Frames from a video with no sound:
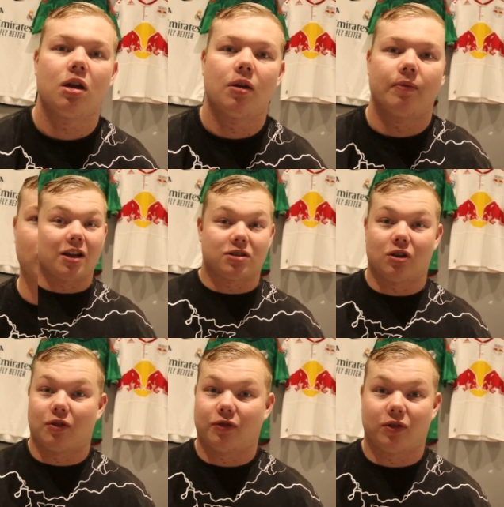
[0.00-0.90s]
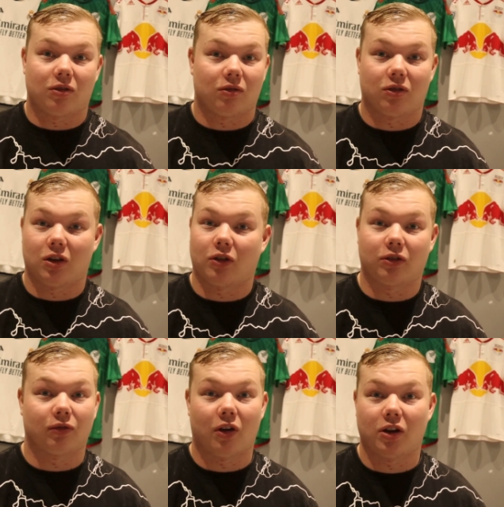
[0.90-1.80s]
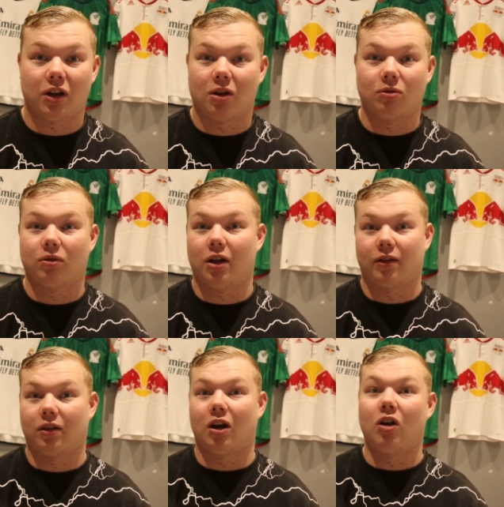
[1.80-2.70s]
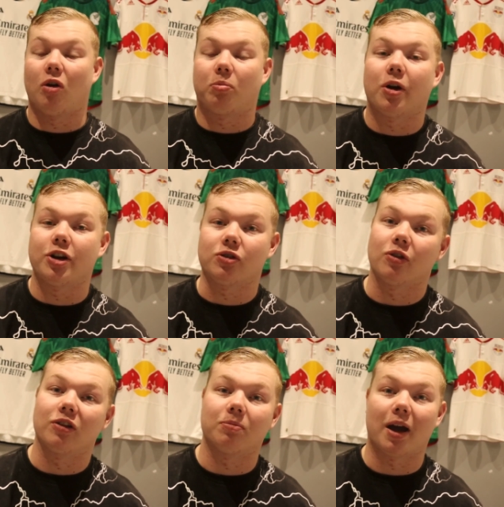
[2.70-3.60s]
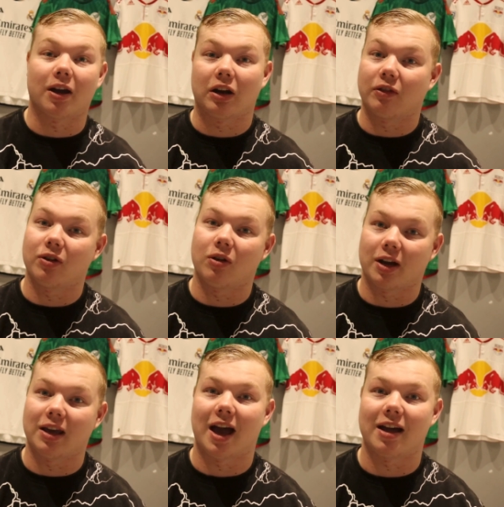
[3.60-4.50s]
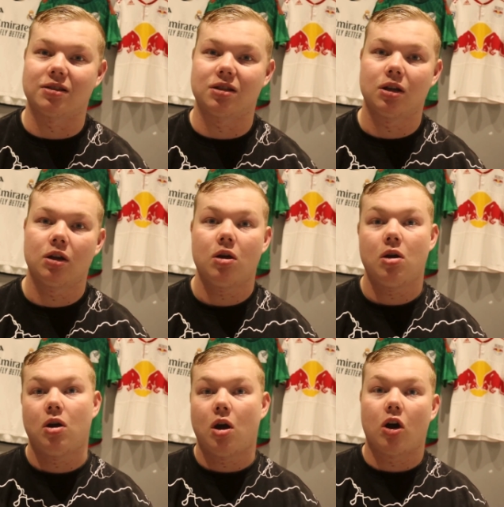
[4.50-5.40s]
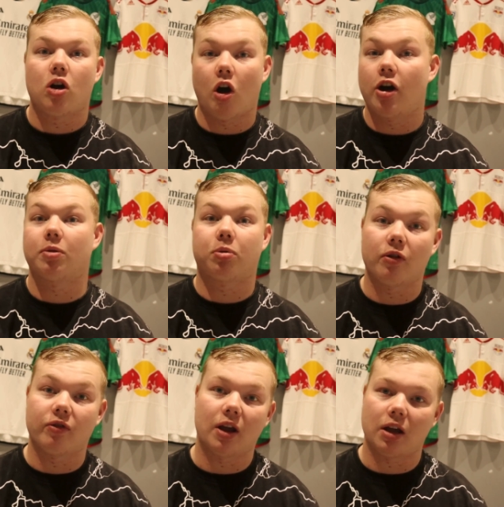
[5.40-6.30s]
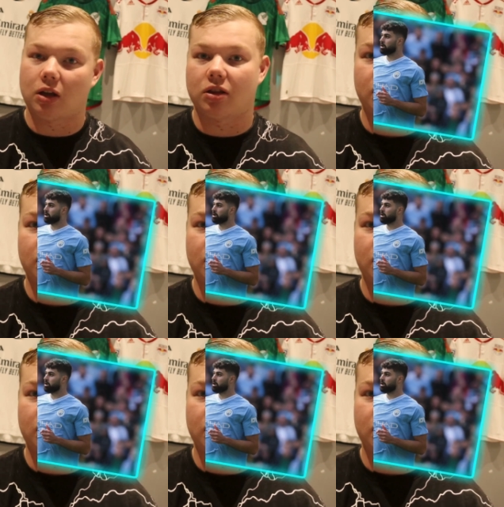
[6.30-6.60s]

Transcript: And hats off to Josko Gvardiol. A lot of pressure on his back, and I feel like he has kind of proven that.